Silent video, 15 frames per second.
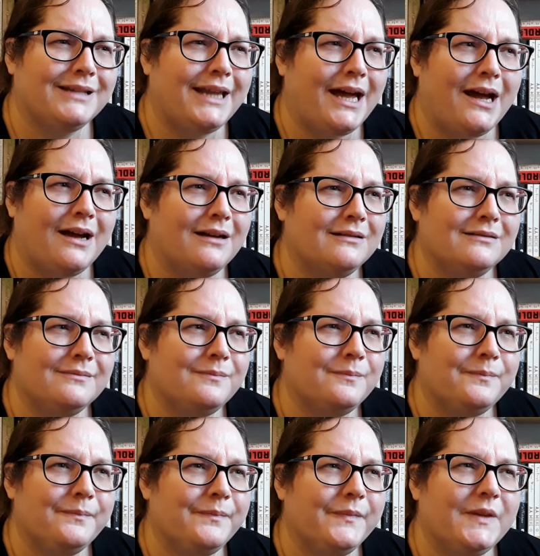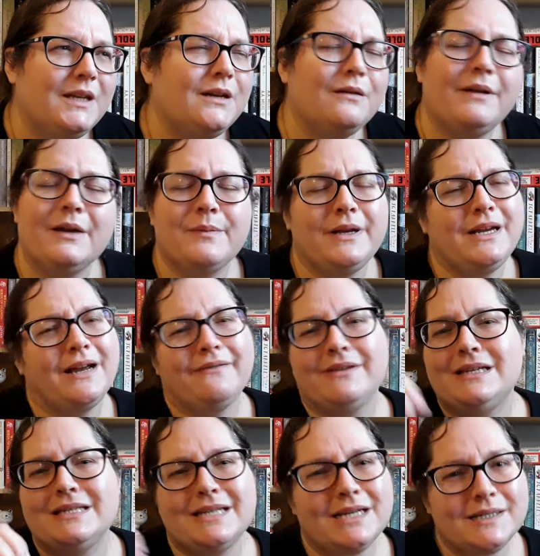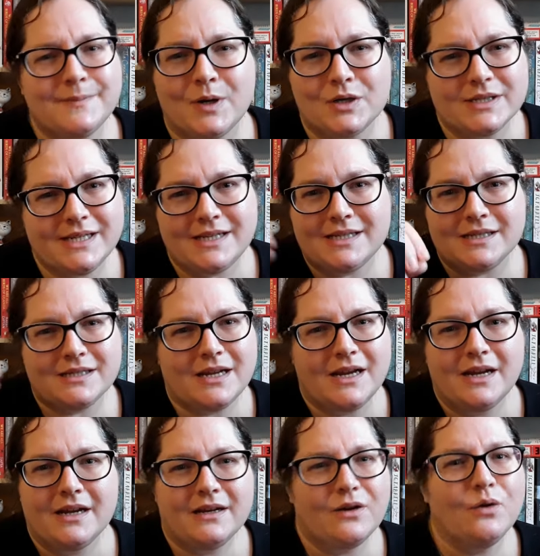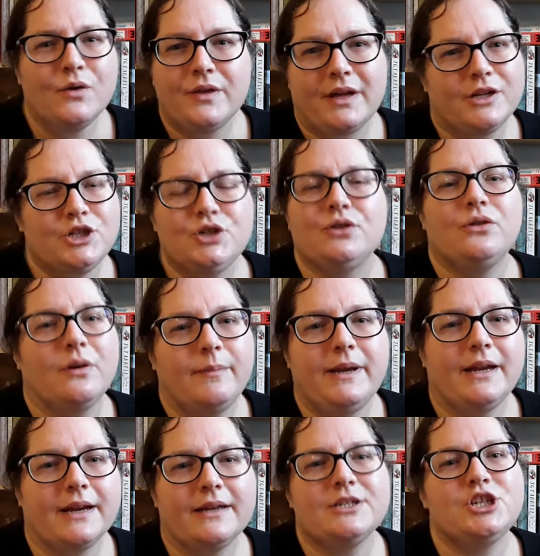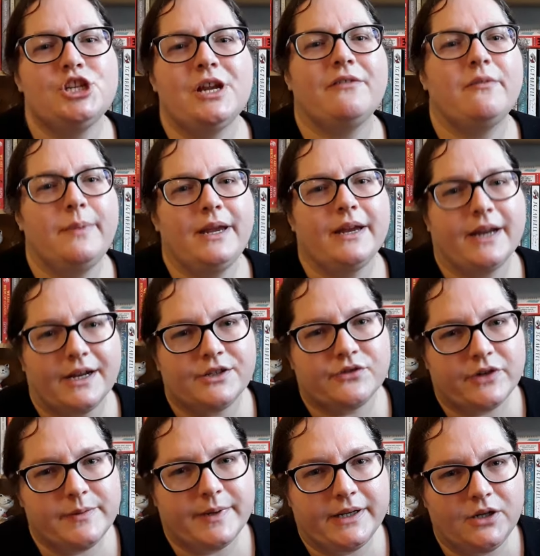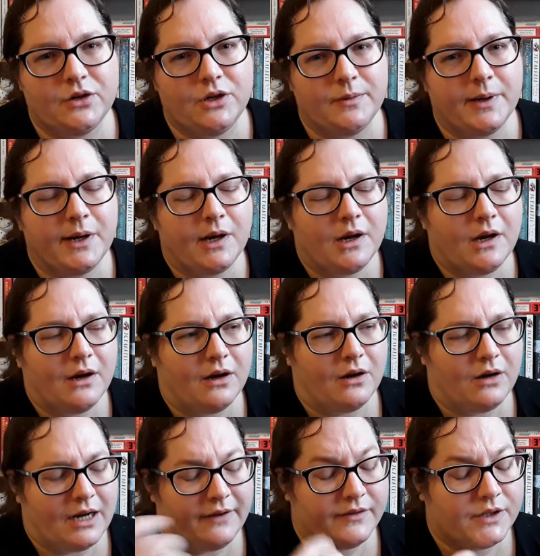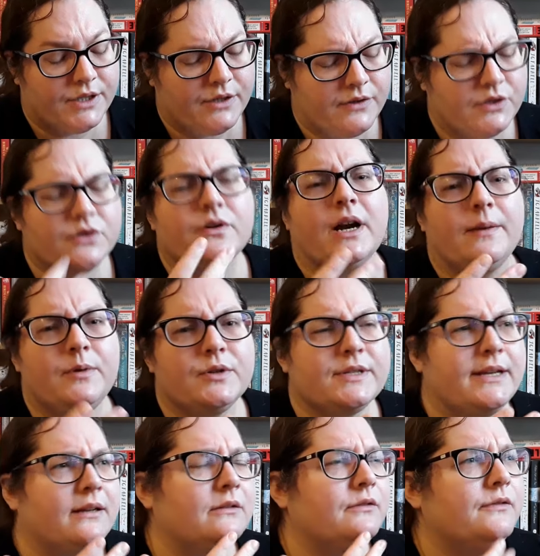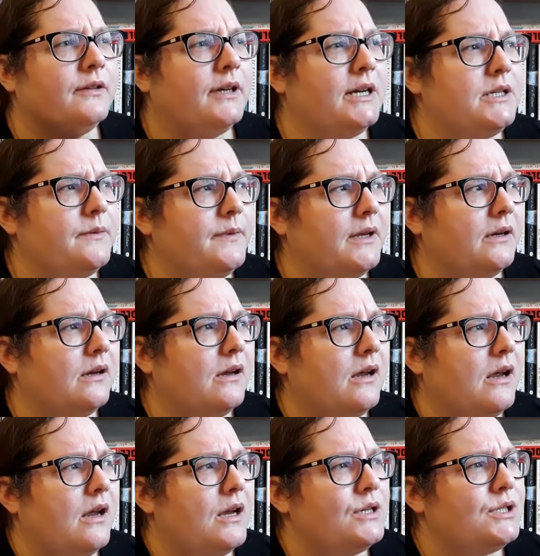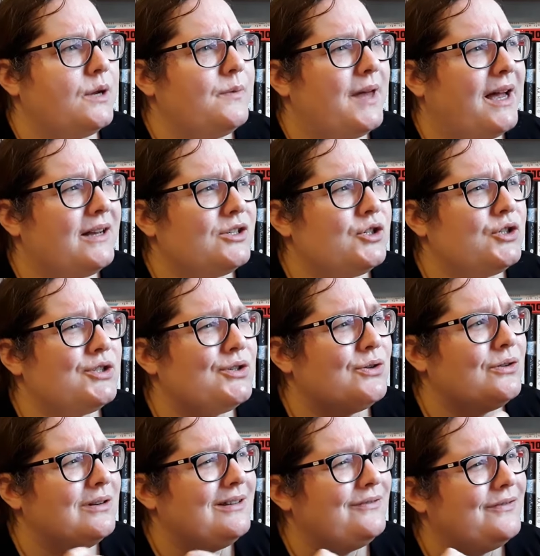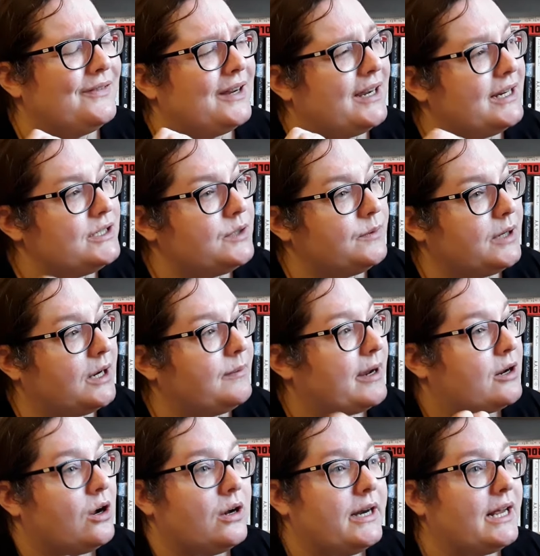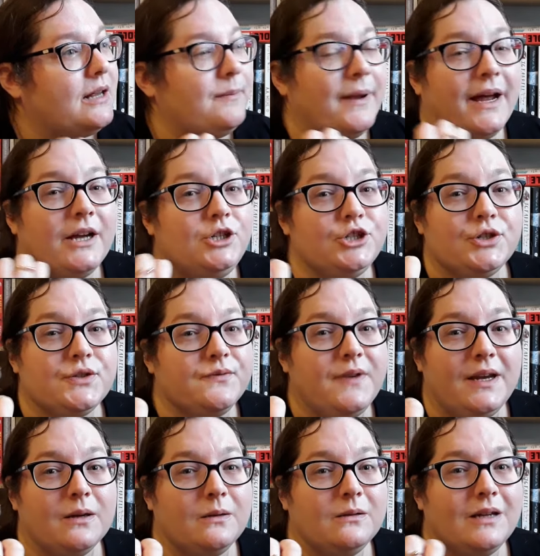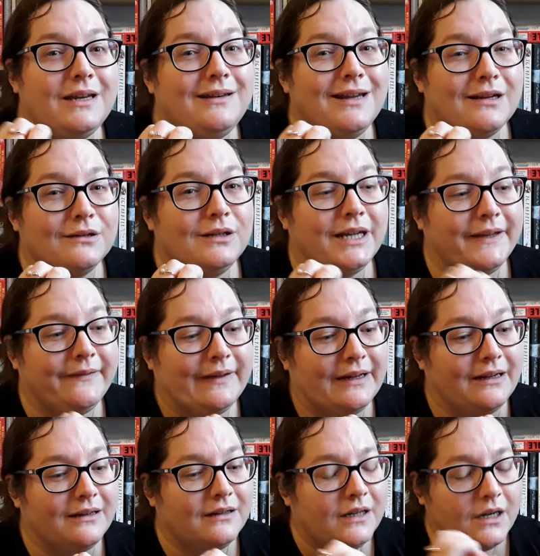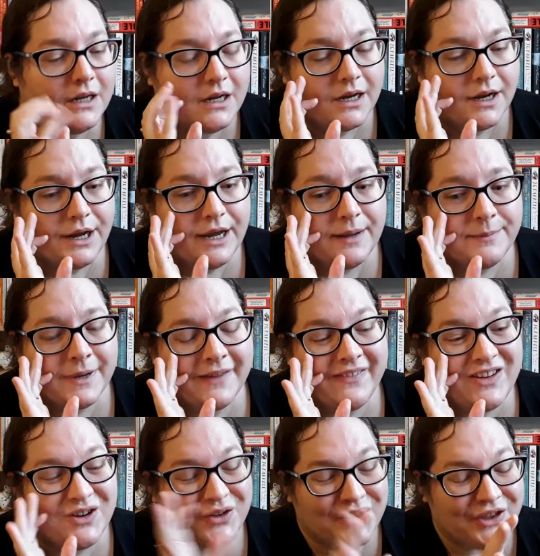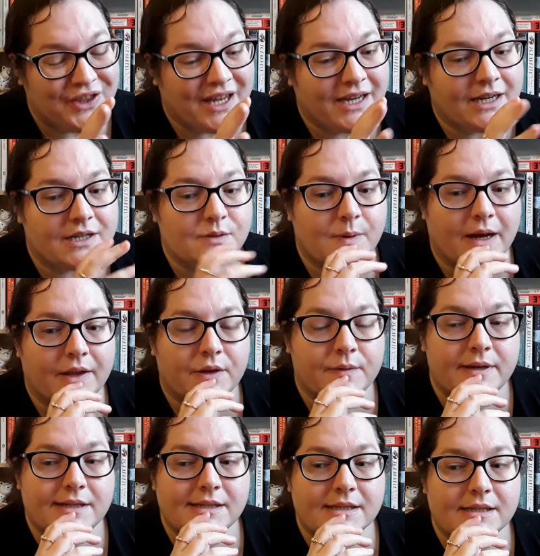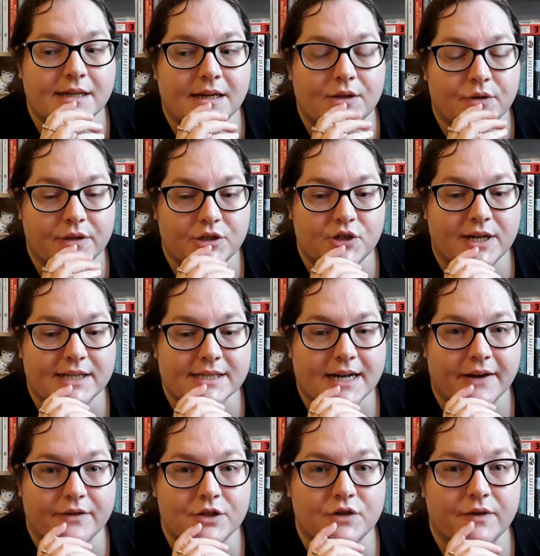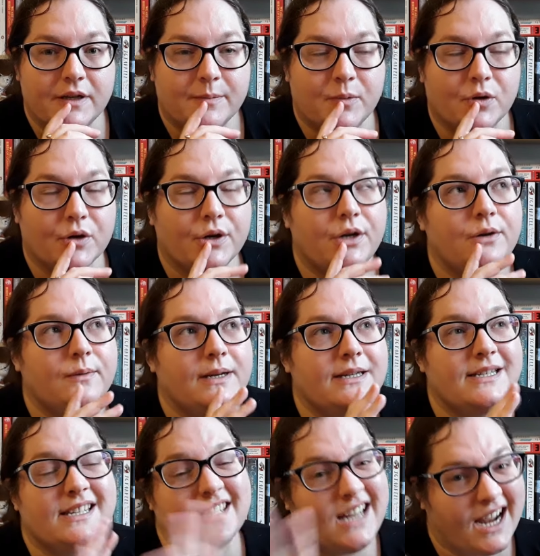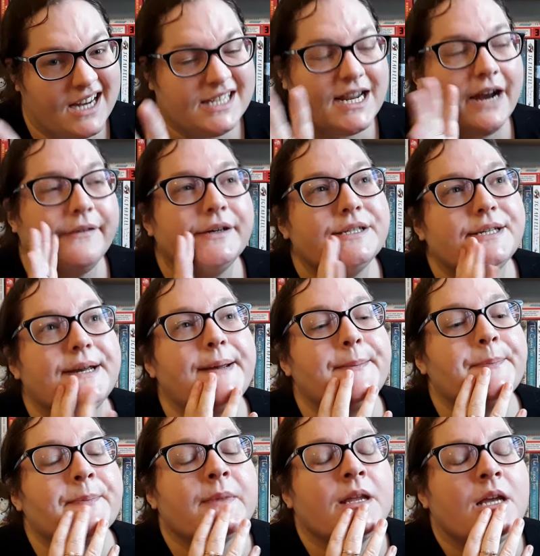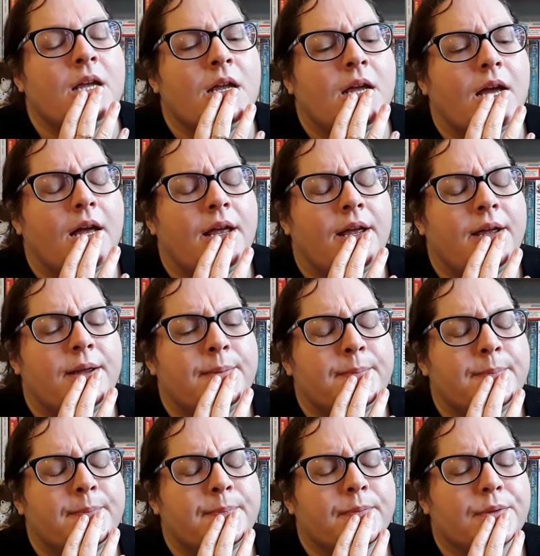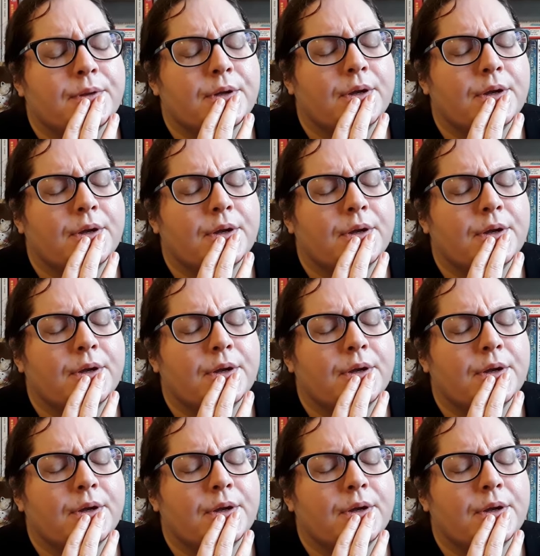that you know, like when you have these ticks boxes, well, there should not be, a, should never be a category when you are having to describe yourself, I don't think. So that just sort of, I don't know, I can't help it. I just feel a niggle at that. Um, and the other thing as well, there is another trans character in the book who is a side character. Um,